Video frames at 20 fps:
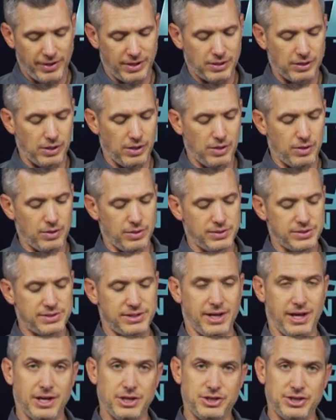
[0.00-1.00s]
they close,
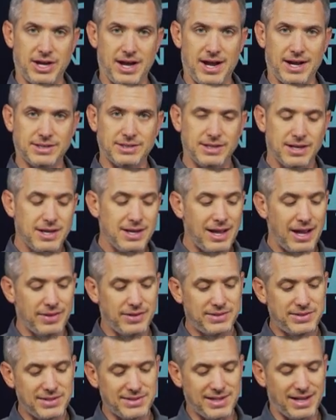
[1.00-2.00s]
they eject, and
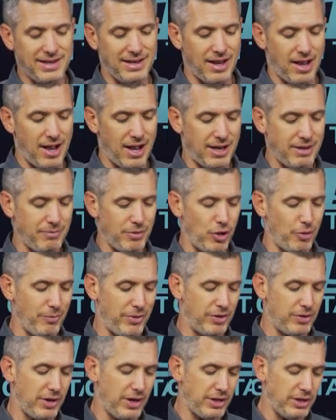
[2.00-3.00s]
this is a
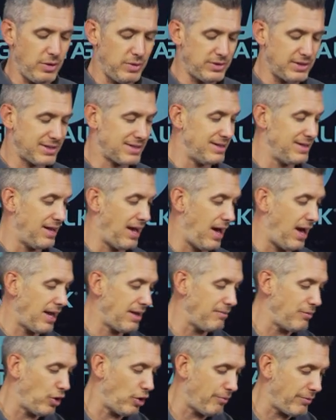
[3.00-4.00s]
9mm, and it uses
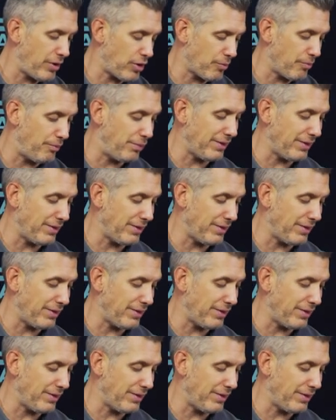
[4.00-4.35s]
9mm